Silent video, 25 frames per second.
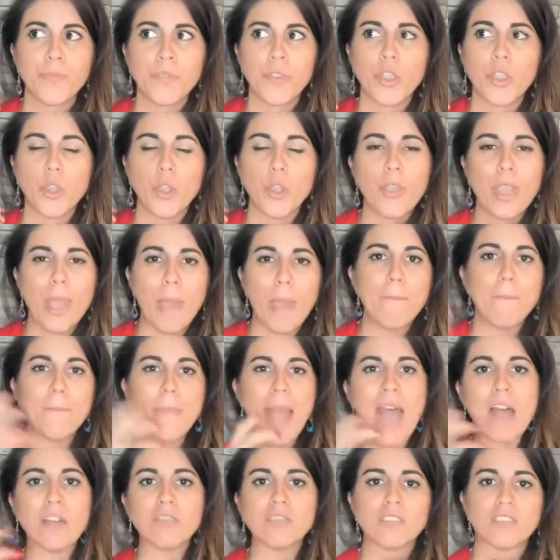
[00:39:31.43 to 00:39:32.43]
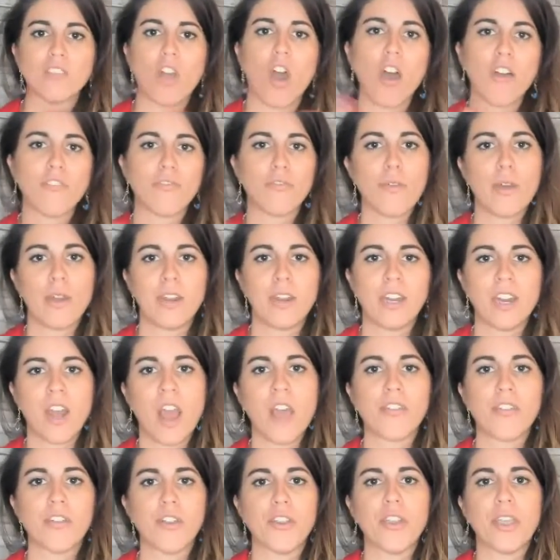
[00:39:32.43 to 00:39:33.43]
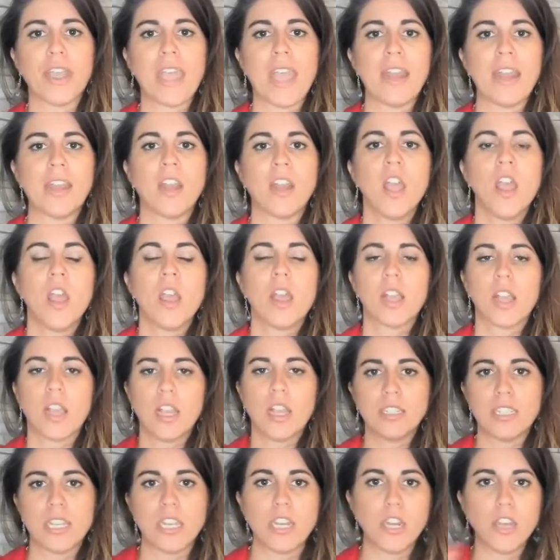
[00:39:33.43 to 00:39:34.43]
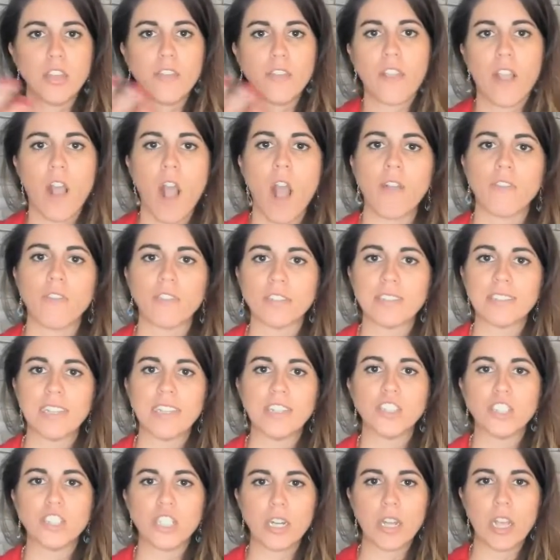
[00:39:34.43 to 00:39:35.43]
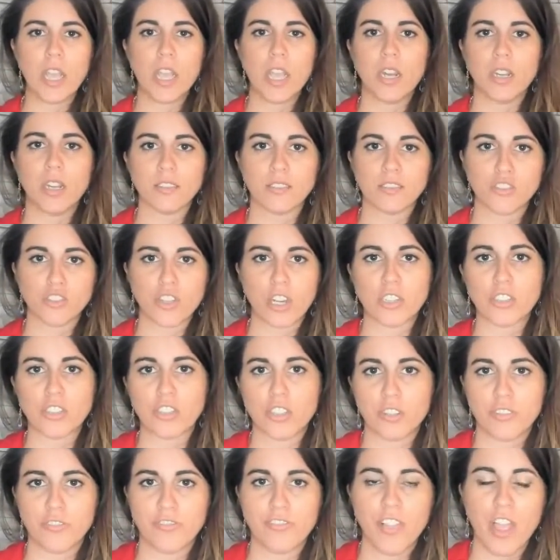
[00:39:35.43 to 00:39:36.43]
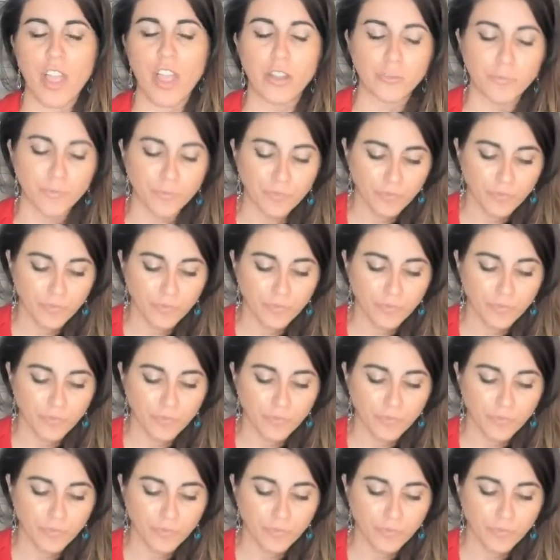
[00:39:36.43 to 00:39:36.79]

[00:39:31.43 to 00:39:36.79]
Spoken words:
you can bounce off one another. You can continue the conversation in a structured flow.